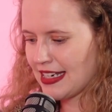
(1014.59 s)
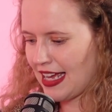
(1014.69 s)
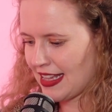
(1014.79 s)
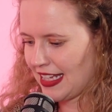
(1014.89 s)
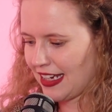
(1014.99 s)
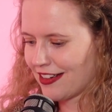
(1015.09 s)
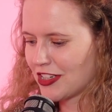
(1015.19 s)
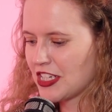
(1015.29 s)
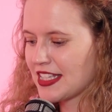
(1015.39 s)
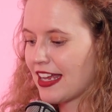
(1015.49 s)
Nothing.
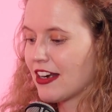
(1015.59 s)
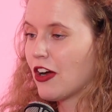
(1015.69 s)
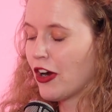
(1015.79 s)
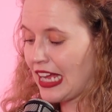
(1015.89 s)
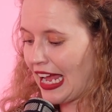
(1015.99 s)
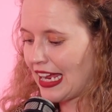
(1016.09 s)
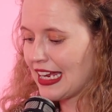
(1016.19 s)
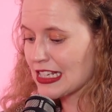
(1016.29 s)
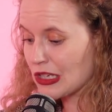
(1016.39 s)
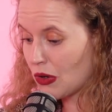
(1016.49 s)
She said, "Okay,
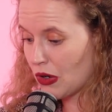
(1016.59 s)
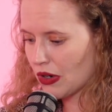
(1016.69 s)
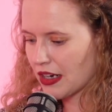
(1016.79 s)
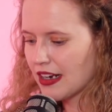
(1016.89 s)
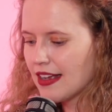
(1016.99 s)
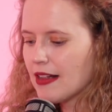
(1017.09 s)
he's gone."